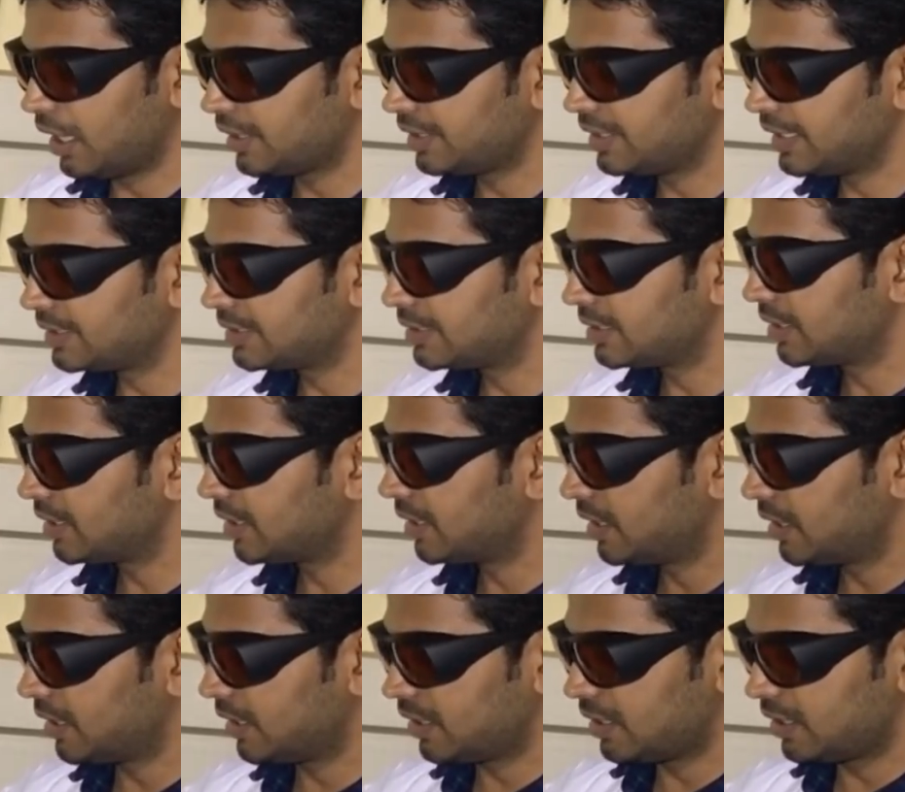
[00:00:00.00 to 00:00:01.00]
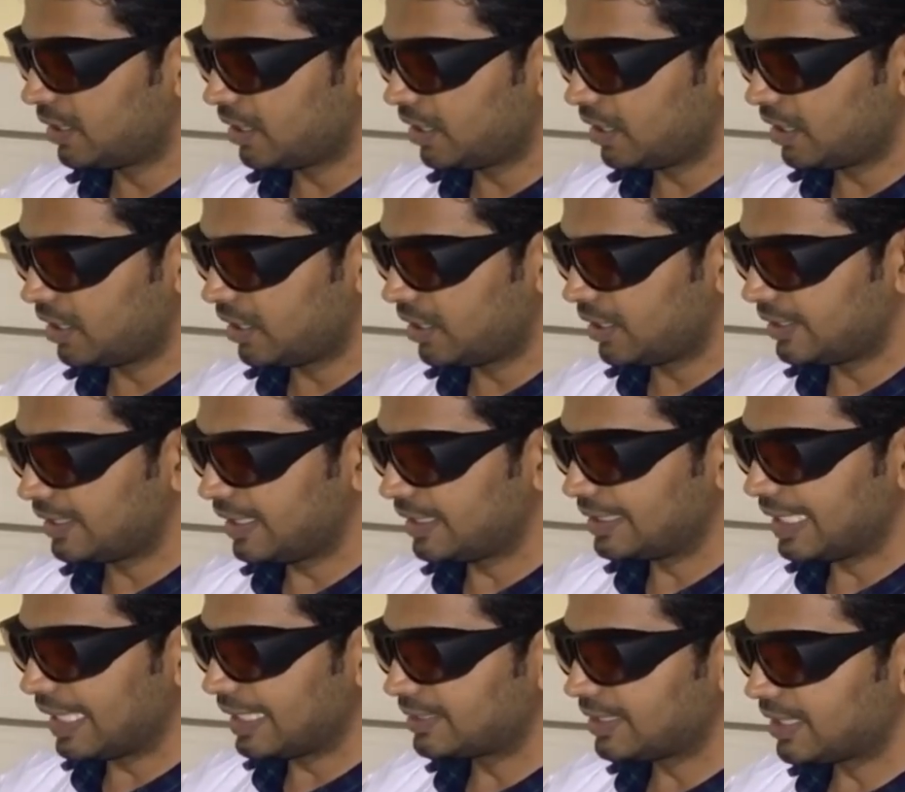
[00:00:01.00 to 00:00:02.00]
these
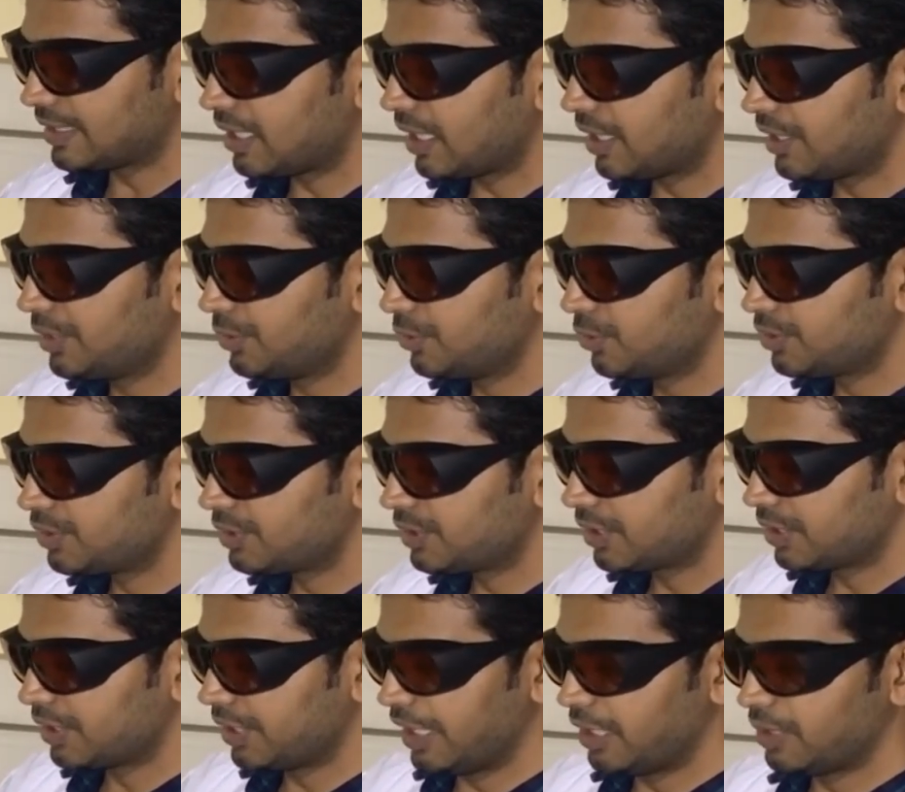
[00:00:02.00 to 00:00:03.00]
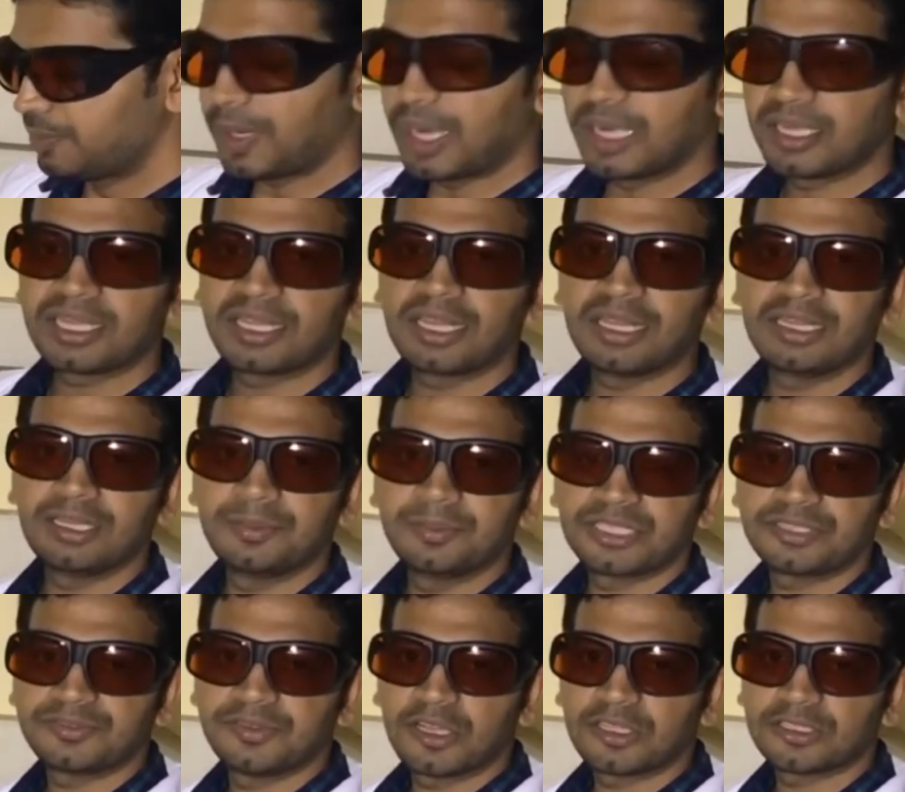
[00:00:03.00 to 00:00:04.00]
lenses are used in particle
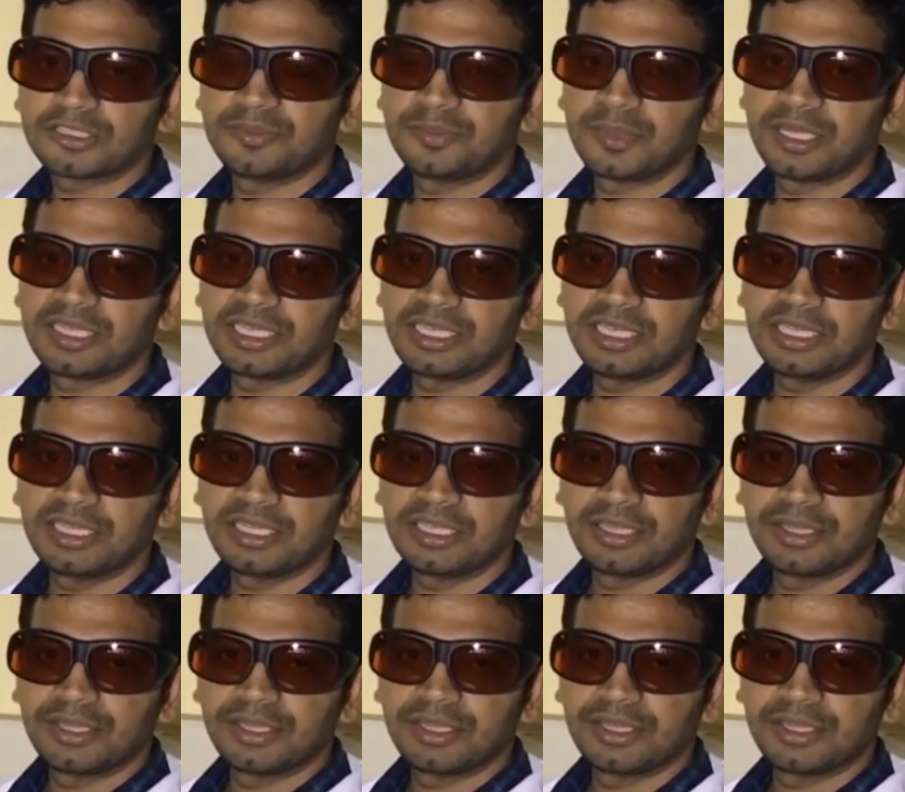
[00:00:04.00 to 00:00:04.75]
image velocimetry,